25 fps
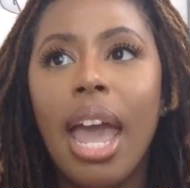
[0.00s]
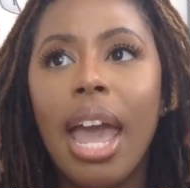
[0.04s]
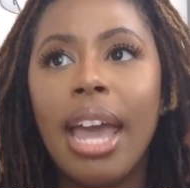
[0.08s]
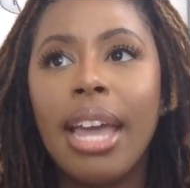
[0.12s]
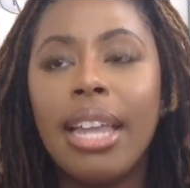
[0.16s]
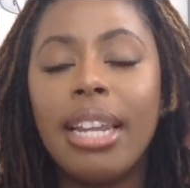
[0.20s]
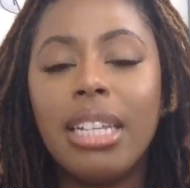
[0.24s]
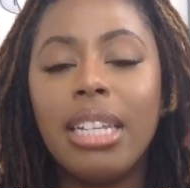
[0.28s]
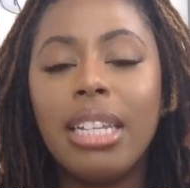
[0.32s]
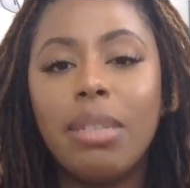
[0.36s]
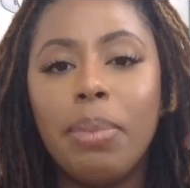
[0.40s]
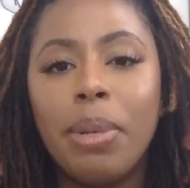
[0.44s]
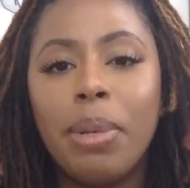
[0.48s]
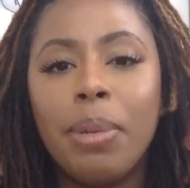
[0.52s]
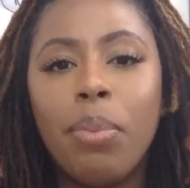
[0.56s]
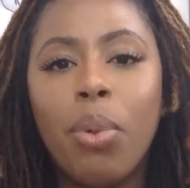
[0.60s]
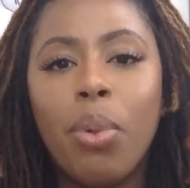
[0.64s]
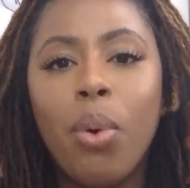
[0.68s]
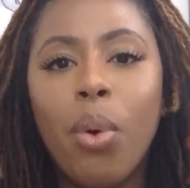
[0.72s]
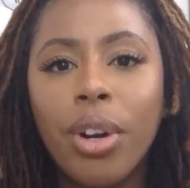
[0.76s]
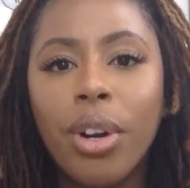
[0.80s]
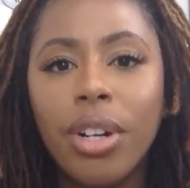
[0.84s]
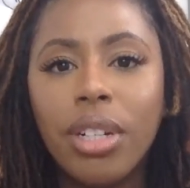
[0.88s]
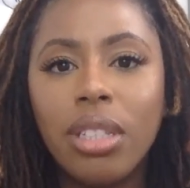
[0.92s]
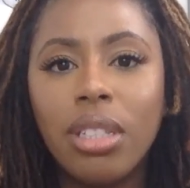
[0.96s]
And it's
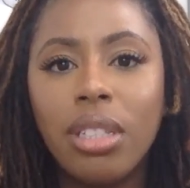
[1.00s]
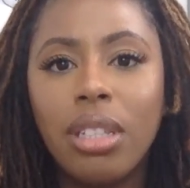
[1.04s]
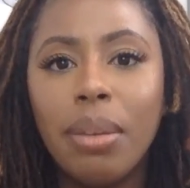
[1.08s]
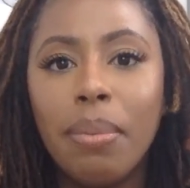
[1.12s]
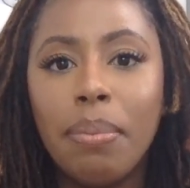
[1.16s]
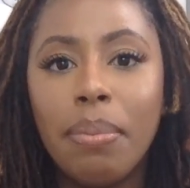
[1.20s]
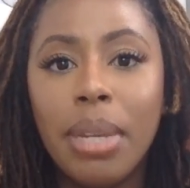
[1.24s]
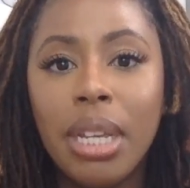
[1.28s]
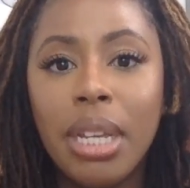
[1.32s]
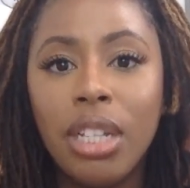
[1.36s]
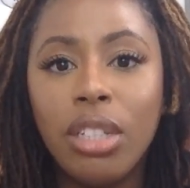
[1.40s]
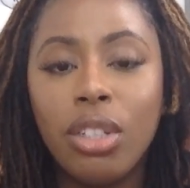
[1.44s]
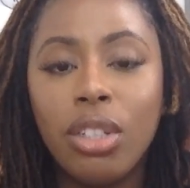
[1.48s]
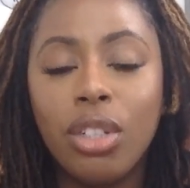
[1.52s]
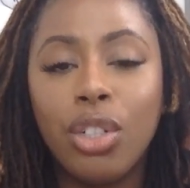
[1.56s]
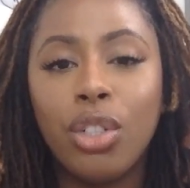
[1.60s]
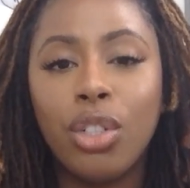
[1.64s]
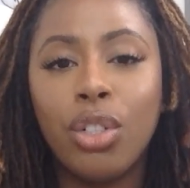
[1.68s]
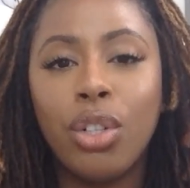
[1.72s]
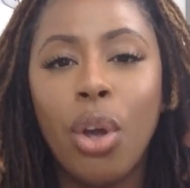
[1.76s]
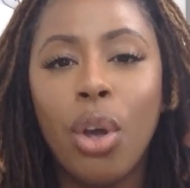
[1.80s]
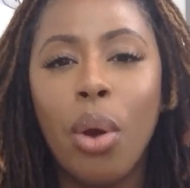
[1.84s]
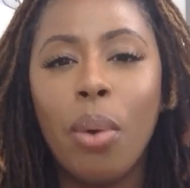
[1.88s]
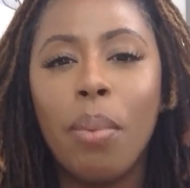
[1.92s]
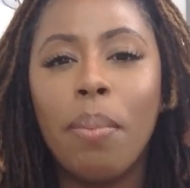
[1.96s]
important to me to
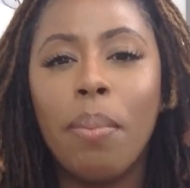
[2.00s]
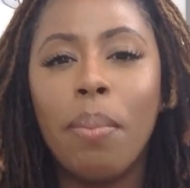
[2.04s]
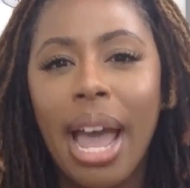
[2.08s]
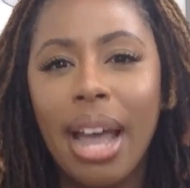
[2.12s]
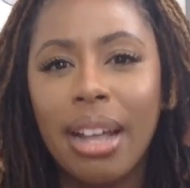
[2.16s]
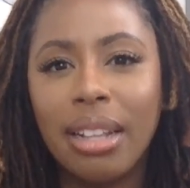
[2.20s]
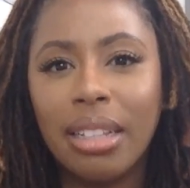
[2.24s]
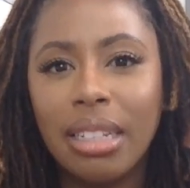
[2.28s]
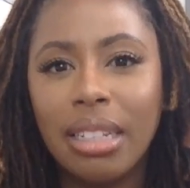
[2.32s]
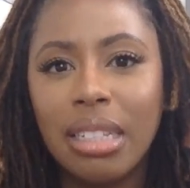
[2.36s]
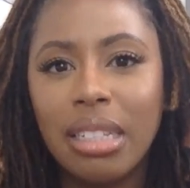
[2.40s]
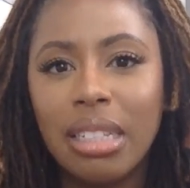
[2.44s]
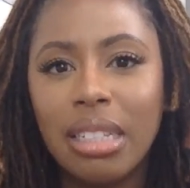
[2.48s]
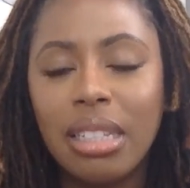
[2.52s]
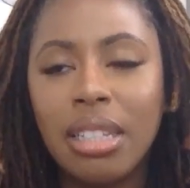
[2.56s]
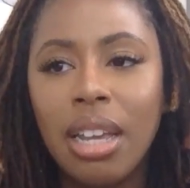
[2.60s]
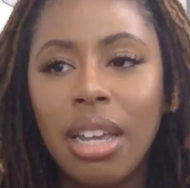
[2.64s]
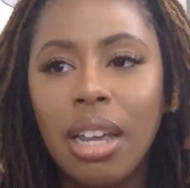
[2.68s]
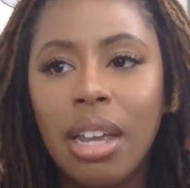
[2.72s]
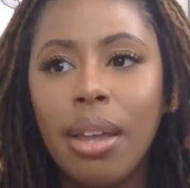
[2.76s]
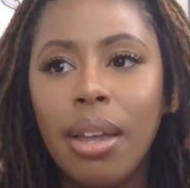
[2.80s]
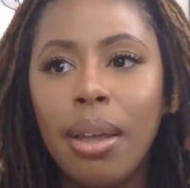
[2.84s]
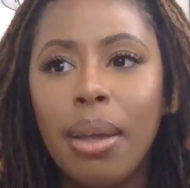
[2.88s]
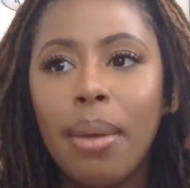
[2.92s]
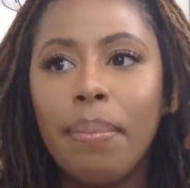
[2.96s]
show balance,
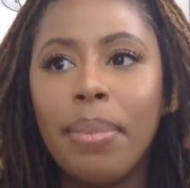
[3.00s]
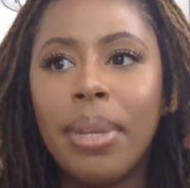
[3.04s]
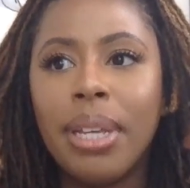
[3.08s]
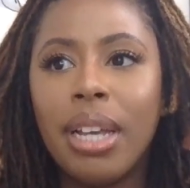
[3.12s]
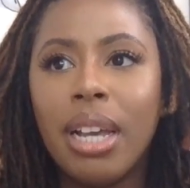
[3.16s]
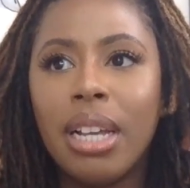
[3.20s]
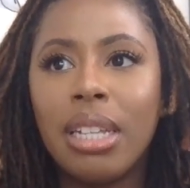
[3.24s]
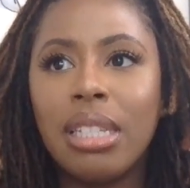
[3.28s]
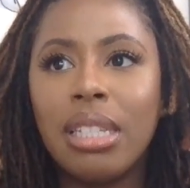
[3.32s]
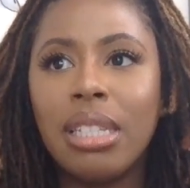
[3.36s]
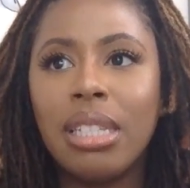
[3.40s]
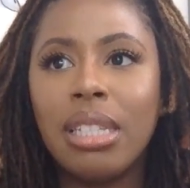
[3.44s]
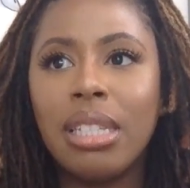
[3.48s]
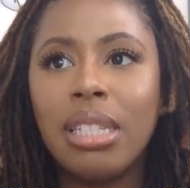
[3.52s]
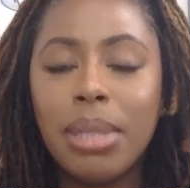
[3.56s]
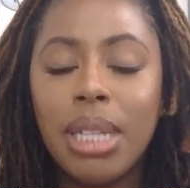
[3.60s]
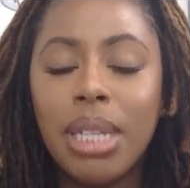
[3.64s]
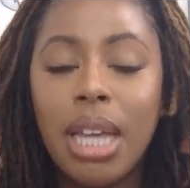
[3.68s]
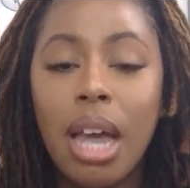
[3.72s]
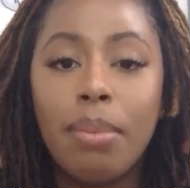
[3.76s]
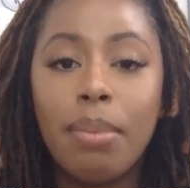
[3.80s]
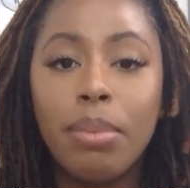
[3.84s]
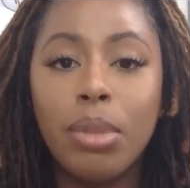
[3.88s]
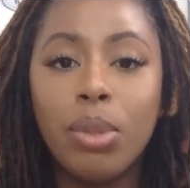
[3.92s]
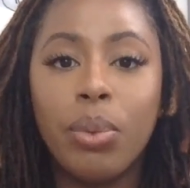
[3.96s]
because
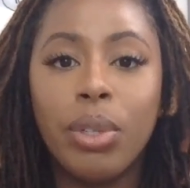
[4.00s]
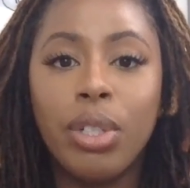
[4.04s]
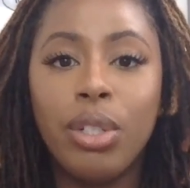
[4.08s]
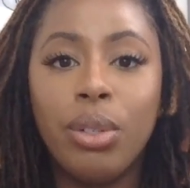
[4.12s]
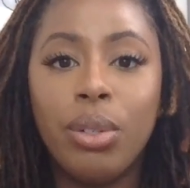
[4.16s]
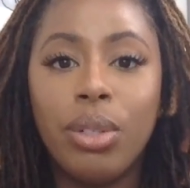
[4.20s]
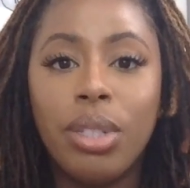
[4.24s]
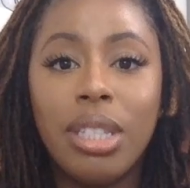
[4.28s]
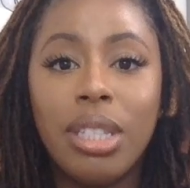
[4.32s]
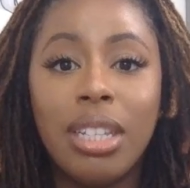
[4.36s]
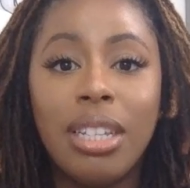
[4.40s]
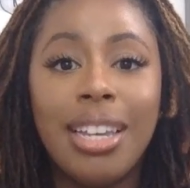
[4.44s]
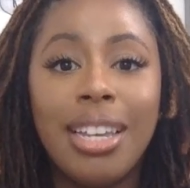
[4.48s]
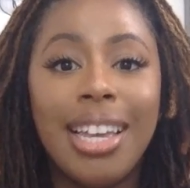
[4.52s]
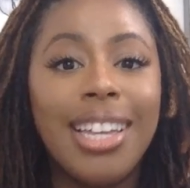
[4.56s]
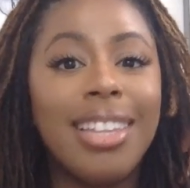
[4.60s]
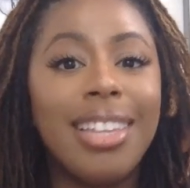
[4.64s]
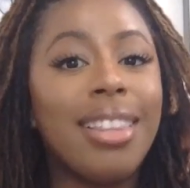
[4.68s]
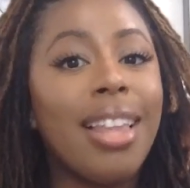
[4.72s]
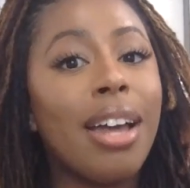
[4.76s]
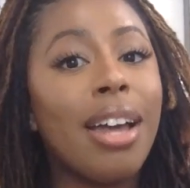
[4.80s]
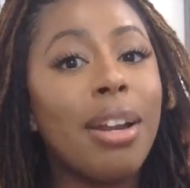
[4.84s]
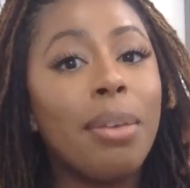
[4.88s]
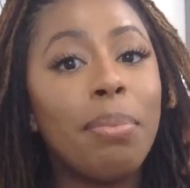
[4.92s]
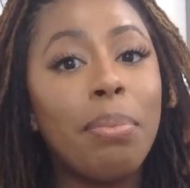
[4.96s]
sometimes when you see
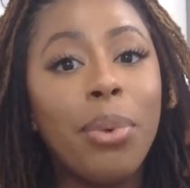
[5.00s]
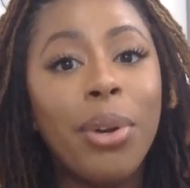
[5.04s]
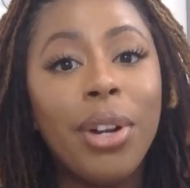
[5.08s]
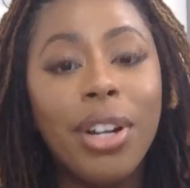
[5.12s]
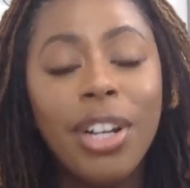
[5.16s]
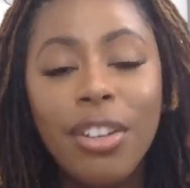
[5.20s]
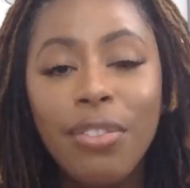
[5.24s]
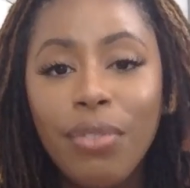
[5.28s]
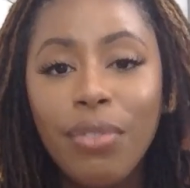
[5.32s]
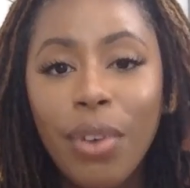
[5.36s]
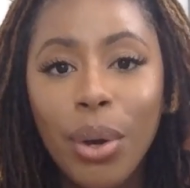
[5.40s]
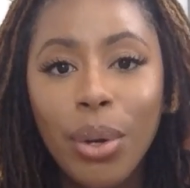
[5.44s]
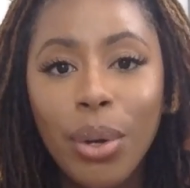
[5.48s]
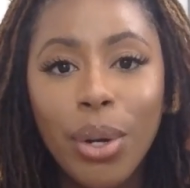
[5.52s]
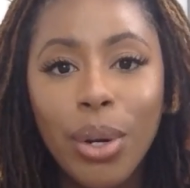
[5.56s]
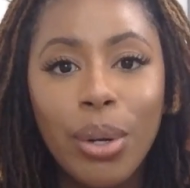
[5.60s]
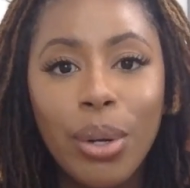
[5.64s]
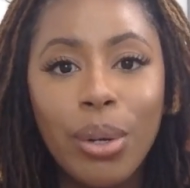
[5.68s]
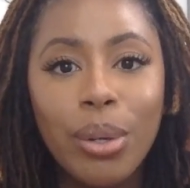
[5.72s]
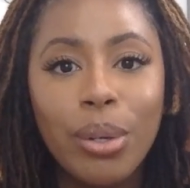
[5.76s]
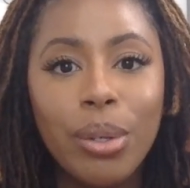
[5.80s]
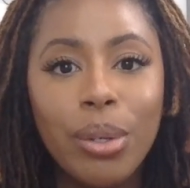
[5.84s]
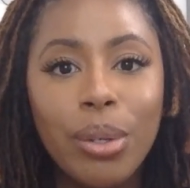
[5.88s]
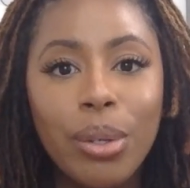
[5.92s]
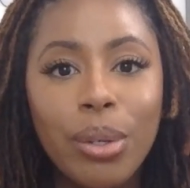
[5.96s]
a lot of pretty
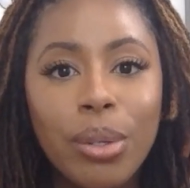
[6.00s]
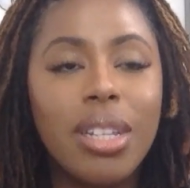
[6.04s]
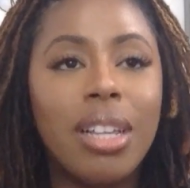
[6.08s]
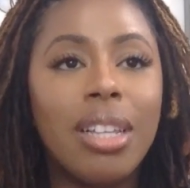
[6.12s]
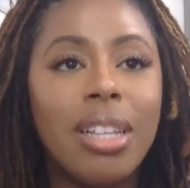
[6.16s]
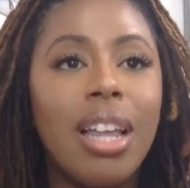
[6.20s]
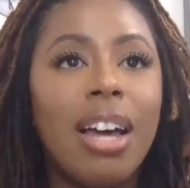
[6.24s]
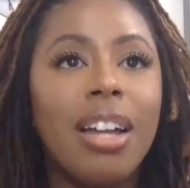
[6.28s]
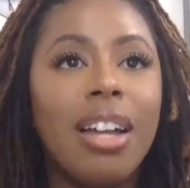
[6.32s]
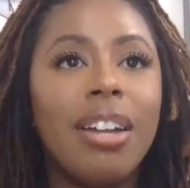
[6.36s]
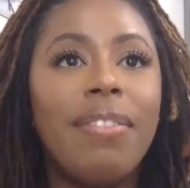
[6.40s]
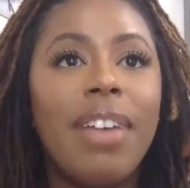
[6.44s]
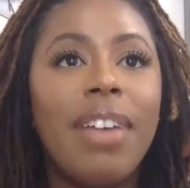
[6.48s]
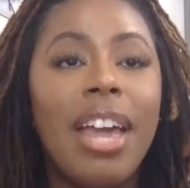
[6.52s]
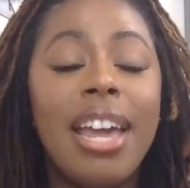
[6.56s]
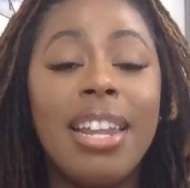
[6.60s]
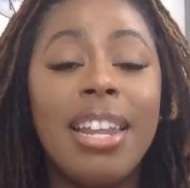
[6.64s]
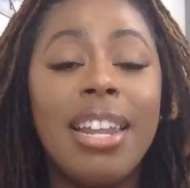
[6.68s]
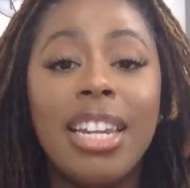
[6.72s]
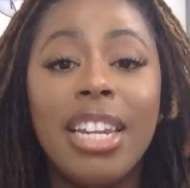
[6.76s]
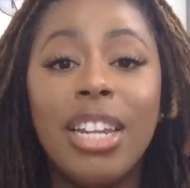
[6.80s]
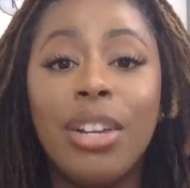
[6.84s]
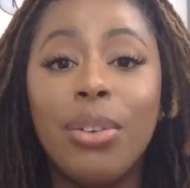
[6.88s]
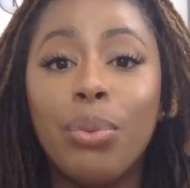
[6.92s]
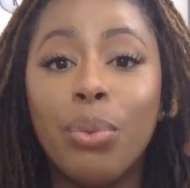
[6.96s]
photos, a lot of
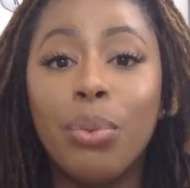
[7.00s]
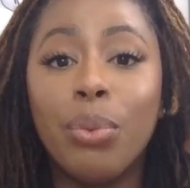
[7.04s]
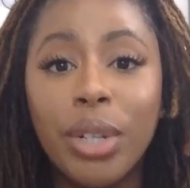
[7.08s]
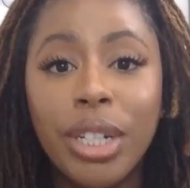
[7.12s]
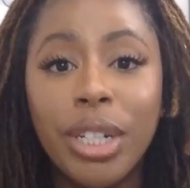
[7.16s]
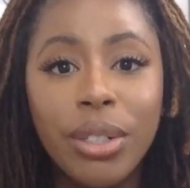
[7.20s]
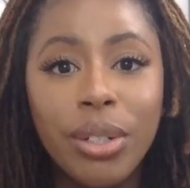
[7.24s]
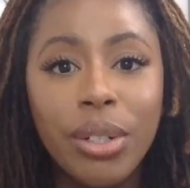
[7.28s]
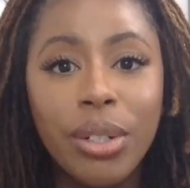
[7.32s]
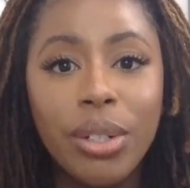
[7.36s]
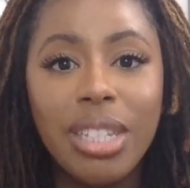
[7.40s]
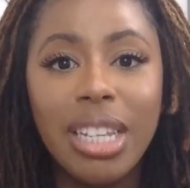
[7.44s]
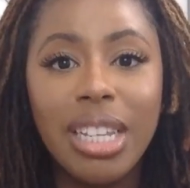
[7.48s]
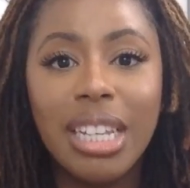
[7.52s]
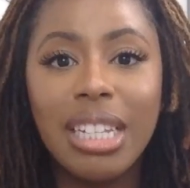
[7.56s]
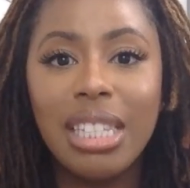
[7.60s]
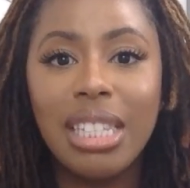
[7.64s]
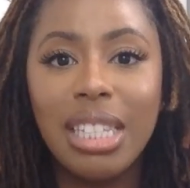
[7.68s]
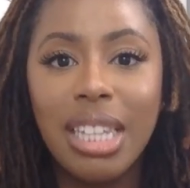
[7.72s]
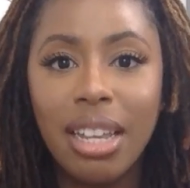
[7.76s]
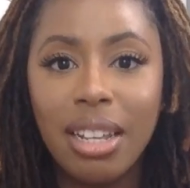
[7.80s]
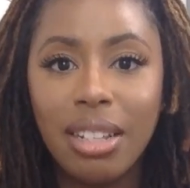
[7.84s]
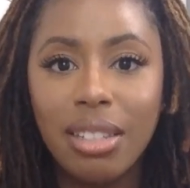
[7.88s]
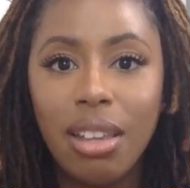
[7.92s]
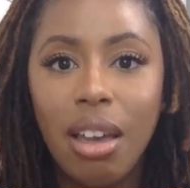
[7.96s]
edited reels
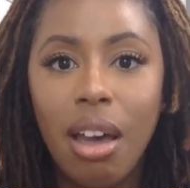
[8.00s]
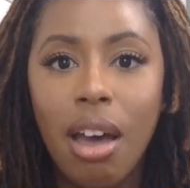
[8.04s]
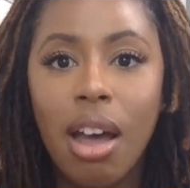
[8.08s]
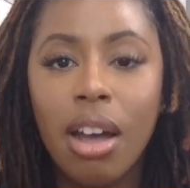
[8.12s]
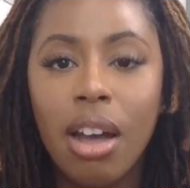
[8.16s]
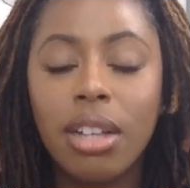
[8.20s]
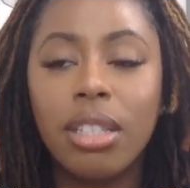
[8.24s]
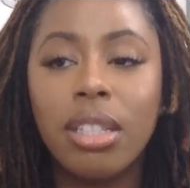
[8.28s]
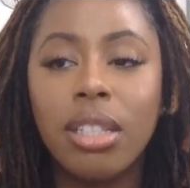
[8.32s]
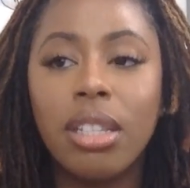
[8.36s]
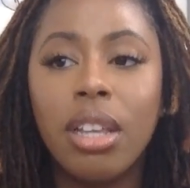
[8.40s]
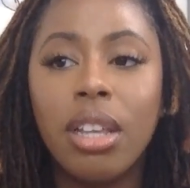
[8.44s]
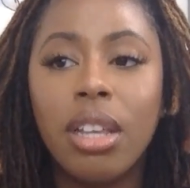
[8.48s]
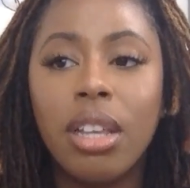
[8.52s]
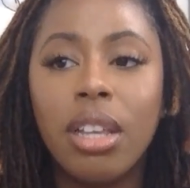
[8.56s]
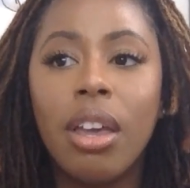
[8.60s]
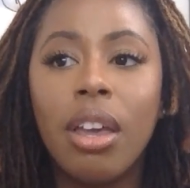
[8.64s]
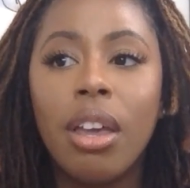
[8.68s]
and TikToks,